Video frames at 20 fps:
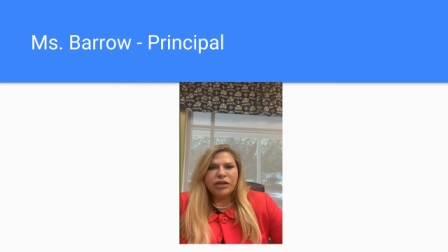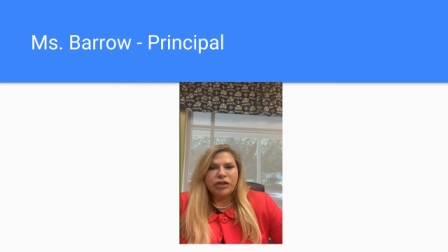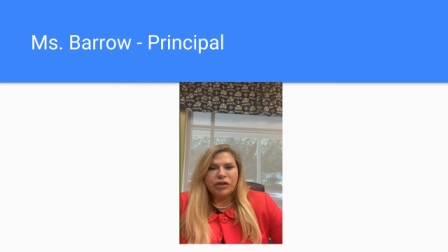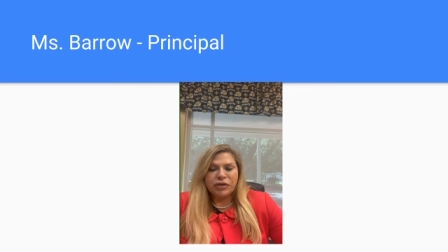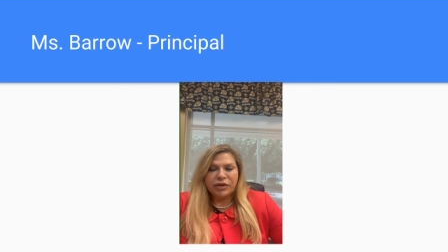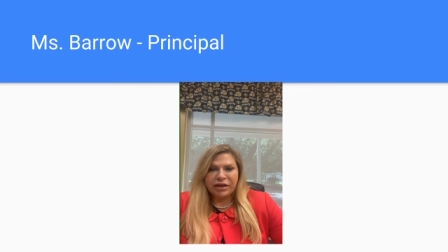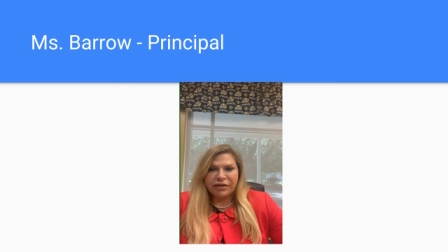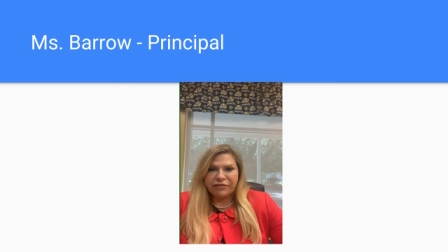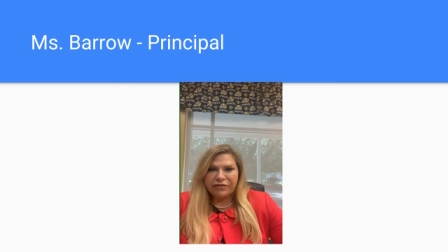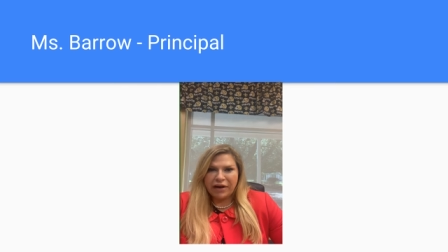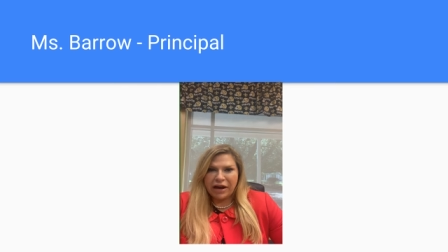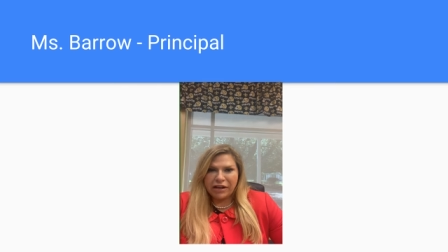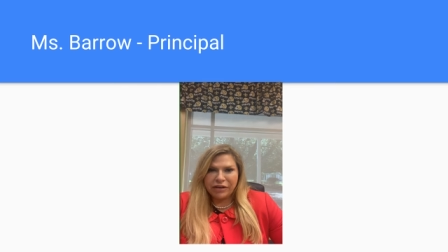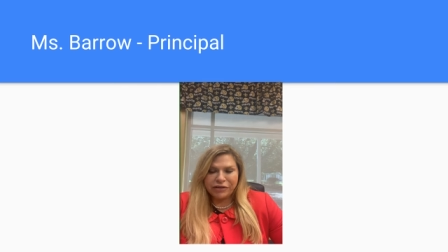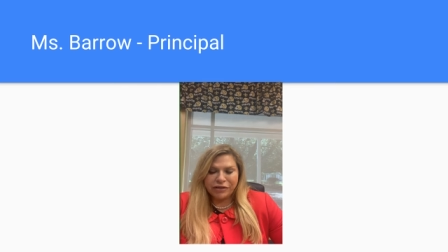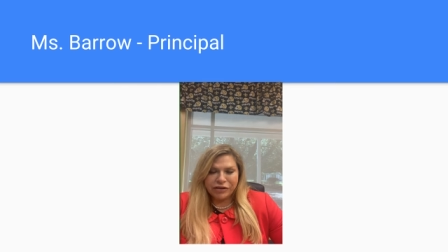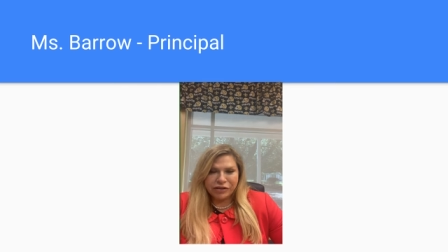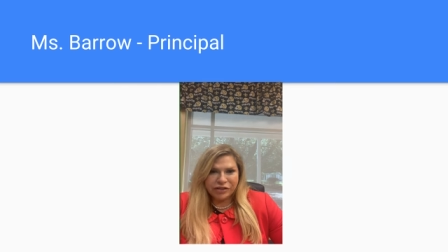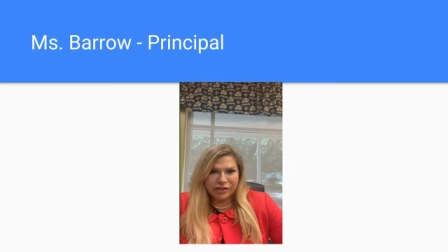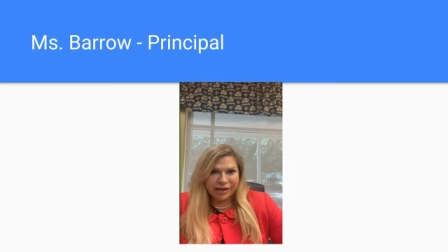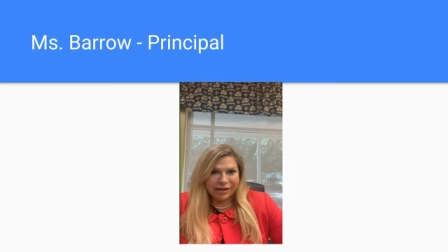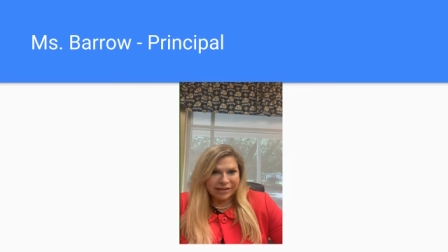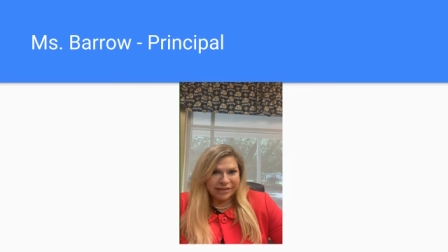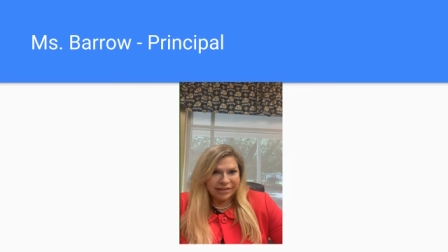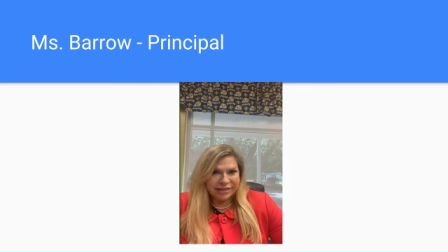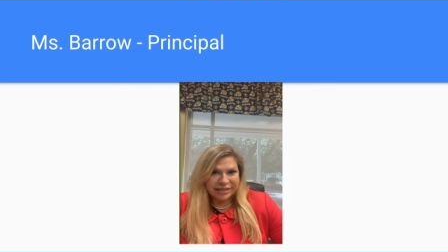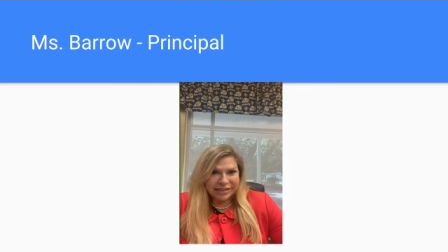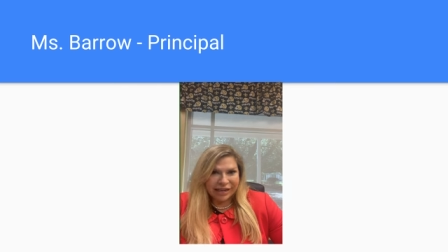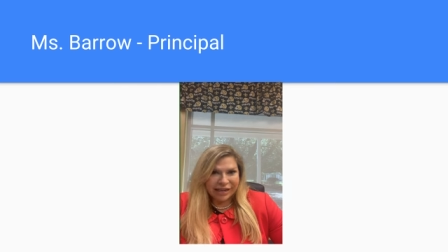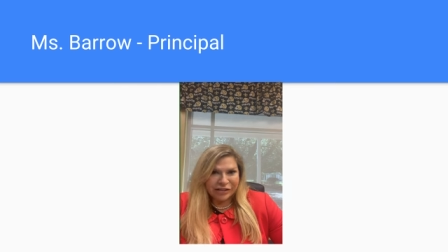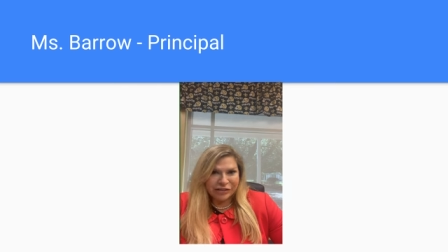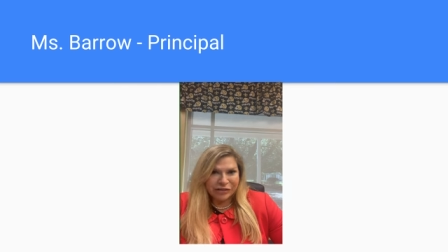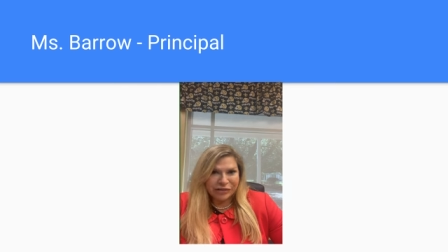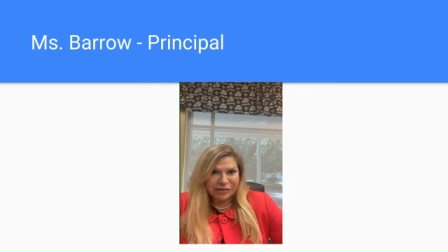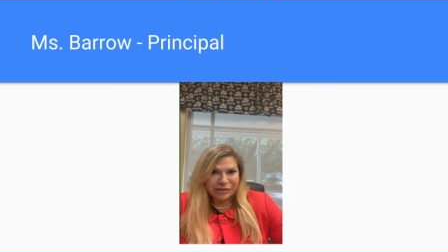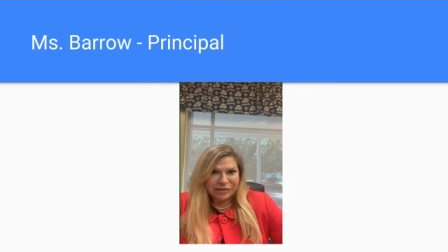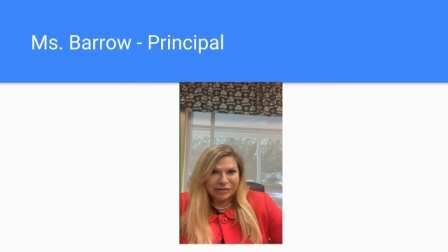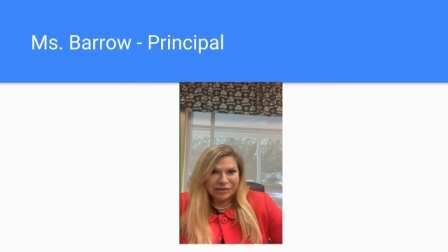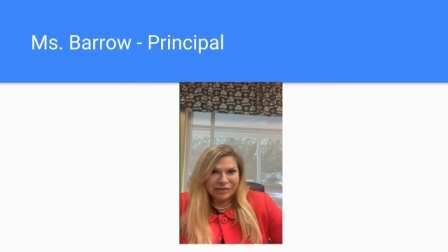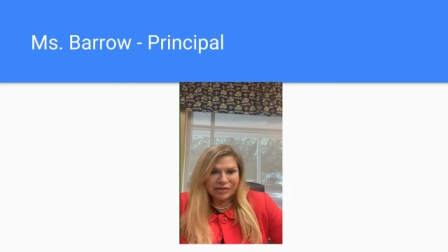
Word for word: You can follow your child's schedule,